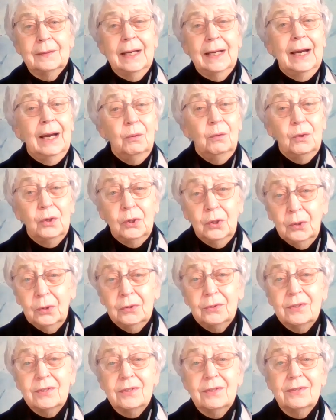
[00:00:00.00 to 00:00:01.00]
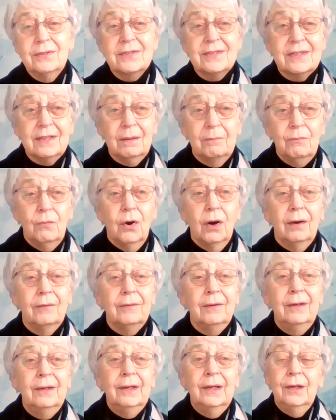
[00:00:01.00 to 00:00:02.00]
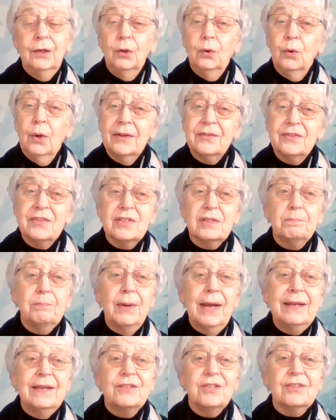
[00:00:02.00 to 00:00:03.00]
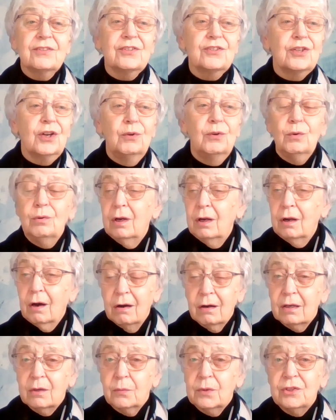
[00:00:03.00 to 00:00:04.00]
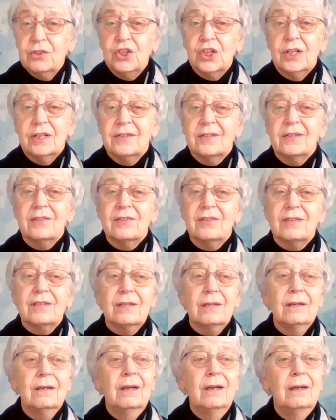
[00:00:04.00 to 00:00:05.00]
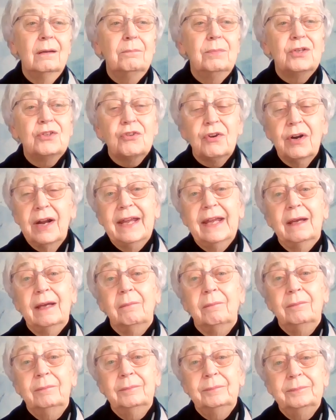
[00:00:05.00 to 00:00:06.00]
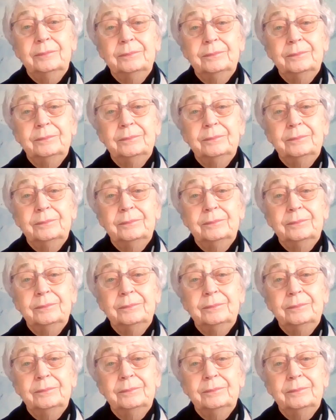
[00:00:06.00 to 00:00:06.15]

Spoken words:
How could someone who had spent so long with Jesus betray him?